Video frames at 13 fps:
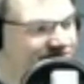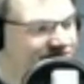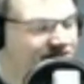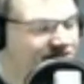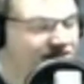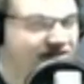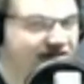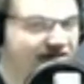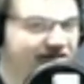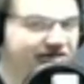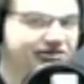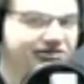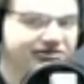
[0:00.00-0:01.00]
would
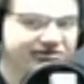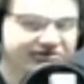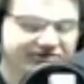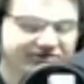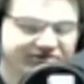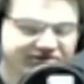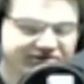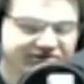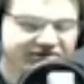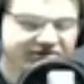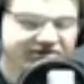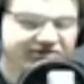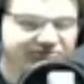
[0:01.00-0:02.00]
be, and
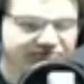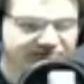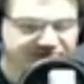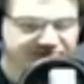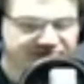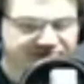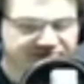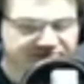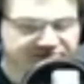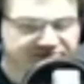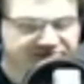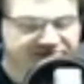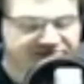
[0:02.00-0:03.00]
what does that mean
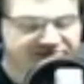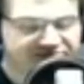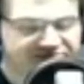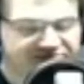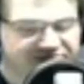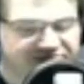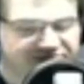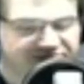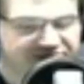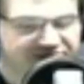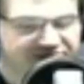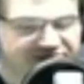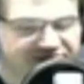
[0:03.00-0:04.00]
in
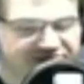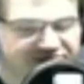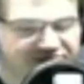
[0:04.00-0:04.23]
education?